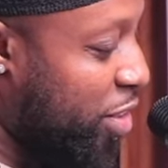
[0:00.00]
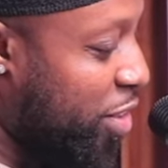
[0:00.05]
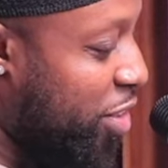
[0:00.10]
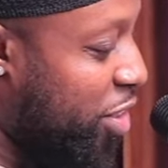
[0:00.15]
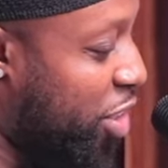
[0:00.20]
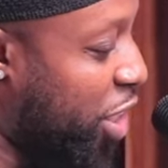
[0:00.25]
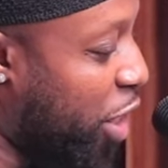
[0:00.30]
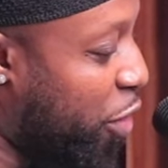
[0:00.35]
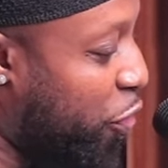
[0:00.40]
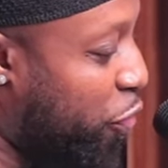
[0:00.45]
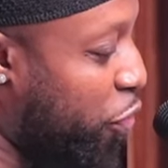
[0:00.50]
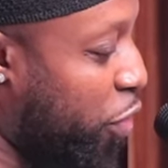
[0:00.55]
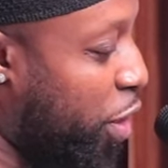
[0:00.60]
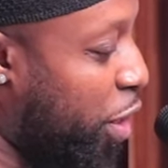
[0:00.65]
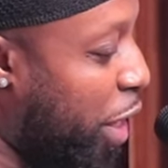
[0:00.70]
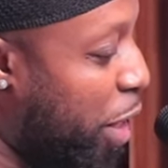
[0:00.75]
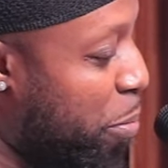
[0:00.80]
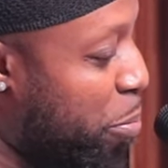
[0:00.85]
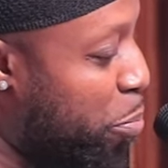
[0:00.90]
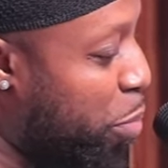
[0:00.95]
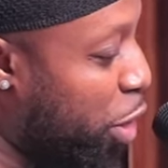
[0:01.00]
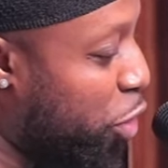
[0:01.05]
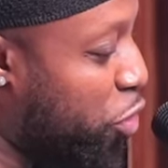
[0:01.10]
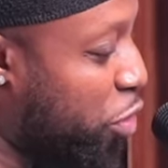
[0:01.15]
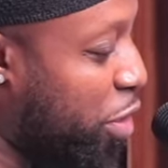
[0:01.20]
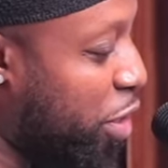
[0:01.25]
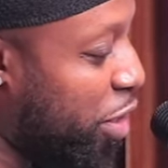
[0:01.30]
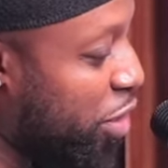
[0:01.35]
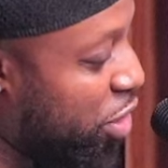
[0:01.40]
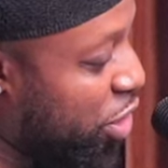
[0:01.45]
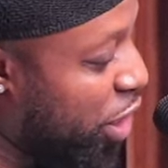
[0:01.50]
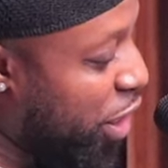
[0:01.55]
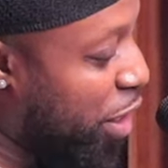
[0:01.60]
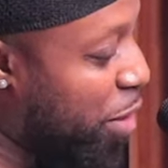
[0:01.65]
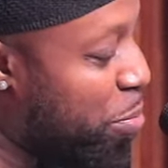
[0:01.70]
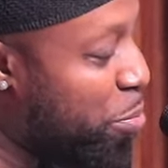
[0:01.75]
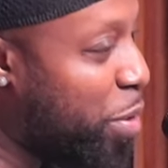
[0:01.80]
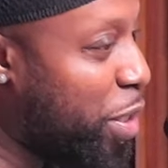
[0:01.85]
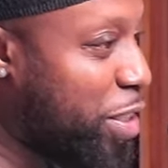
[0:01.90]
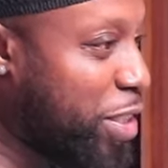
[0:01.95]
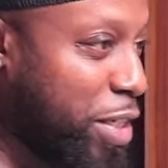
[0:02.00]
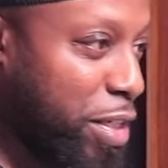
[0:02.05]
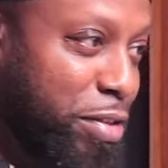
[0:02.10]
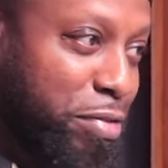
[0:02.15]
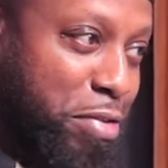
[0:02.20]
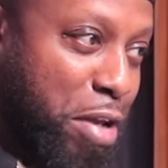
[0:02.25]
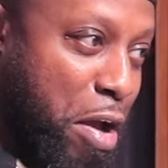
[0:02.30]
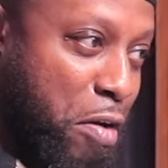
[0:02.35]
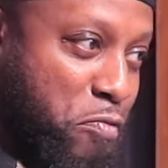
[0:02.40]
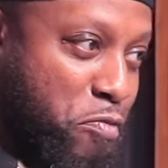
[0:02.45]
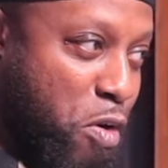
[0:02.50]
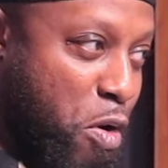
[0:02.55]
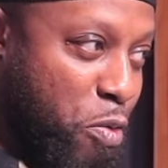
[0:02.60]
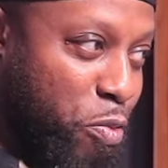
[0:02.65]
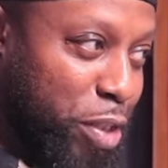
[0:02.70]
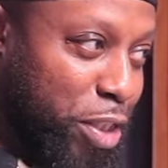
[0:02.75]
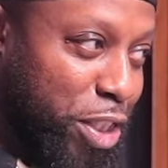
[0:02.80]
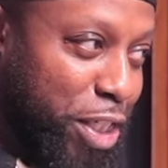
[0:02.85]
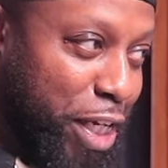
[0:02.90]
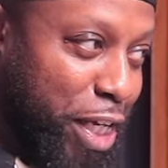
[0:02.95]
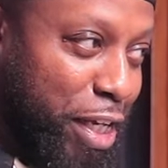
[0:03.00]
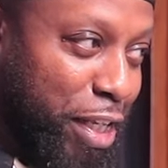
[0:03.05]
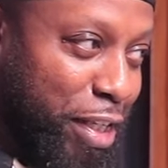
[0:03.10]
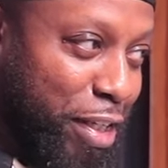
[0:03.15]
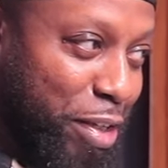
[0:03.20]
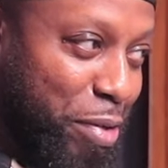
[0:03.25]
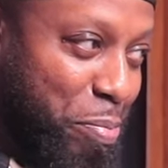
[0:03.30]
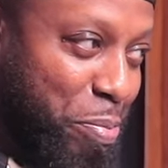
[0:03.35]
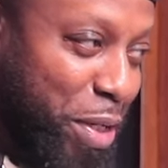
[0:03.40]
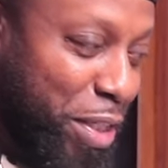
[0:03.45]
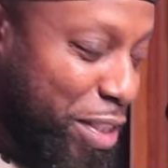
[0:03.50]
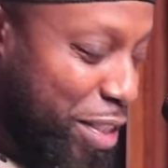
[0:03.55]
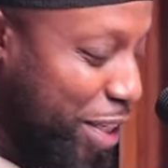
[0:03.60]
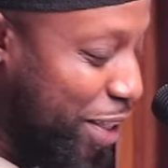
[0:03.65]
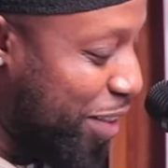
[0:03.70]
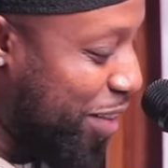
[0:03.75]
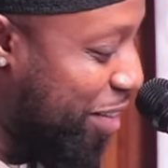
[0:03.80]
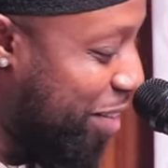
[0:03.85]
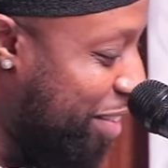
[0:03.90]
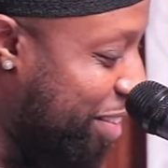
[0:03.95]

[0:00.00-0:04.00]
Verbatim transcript: Chick fil A biscuit, chicken biscuit. Nothing wrong with chicken and a biscuit.